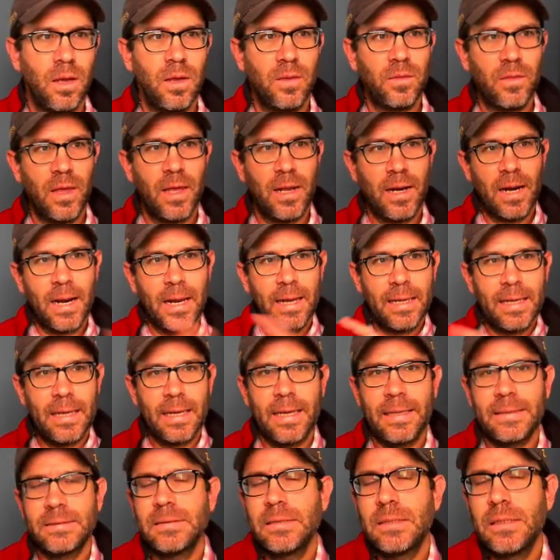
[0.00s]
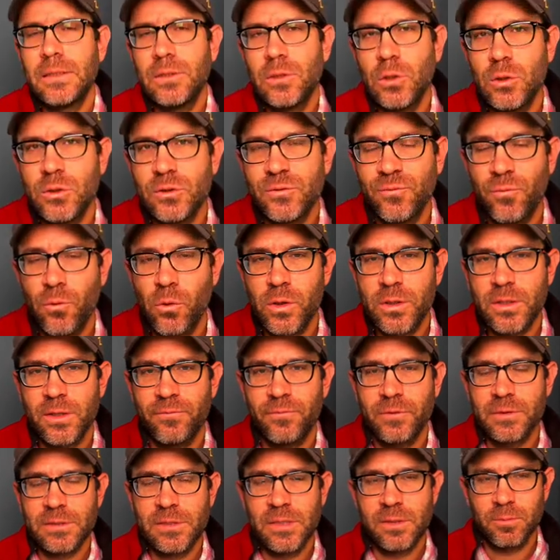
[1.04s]
then I get those four
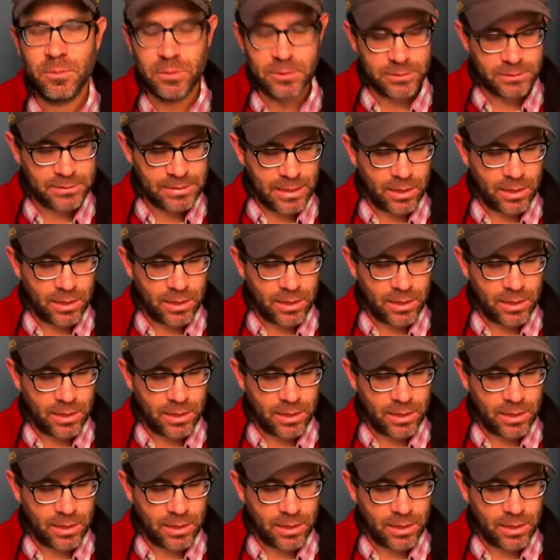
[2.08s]
different tibbles.